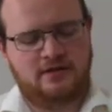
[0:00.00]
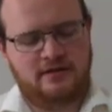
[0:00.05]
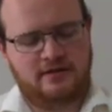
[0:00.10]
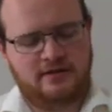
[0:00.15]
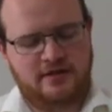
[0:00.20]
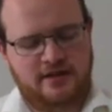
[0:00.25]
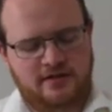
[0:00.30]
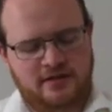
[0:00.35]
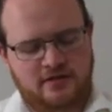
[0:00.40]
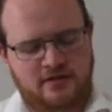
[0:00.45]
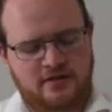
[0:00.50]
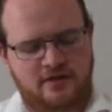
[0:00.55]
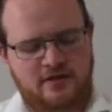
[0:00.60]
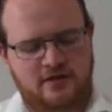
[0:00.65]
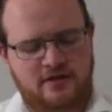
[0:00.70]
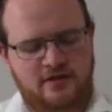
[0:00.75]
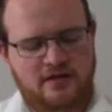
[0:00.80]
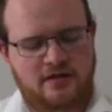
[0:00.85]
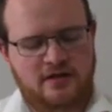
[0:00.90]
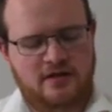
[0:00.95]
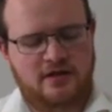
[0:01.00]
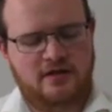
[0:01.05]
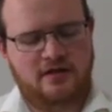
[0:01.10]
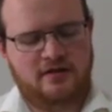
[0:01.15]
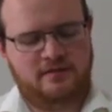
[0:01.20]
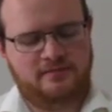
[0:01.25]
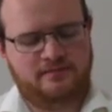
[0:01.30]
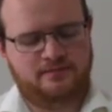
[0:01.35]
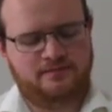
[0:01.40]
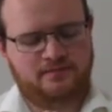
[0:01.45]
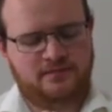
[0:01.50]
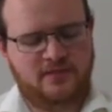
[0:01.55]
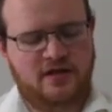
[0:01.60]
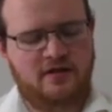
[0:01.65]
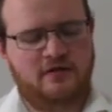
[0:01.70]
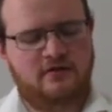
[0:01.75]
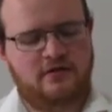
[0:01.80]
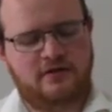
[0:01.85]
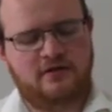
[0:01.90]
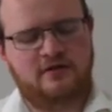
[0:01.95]
That's good.
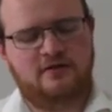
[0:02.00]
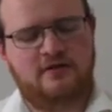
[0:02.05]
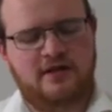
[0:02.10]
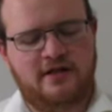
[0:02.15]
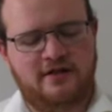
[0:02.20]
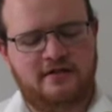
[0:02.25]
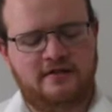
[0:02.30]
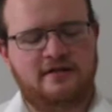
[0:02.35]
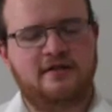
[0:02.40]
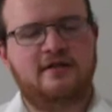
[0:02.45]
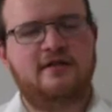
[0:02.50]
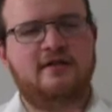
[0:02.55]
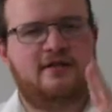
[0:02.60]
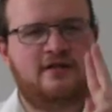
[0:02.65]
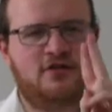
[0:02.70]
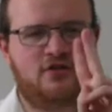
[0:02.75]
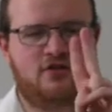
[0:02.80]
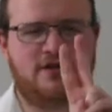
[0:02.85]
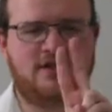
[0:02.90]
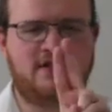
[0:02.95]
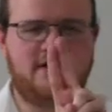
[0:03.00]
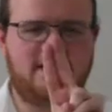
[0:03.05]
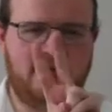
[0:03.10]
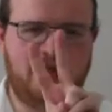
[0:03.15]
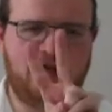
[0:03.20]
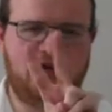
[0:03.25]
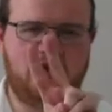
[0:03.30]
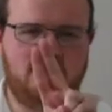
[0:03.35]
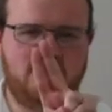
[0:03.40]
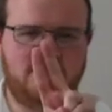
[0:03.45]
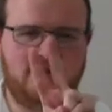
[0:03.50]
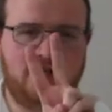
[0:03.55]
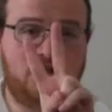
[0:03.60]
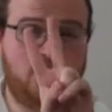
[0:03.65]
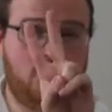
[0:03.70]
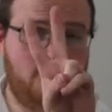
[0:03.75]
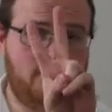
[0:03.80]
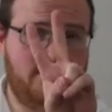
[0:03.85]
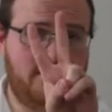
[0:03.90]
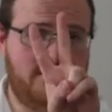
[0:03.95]
Little trick to tie it off. You take
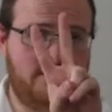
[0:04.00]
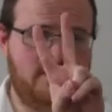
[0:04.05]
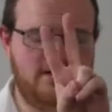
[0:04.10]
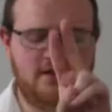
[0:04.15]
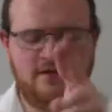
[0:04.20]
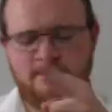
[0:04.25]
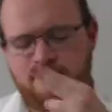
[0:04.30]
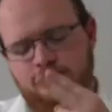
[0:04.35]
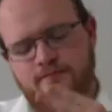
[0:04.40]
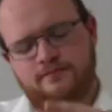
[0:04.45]
2 fingers,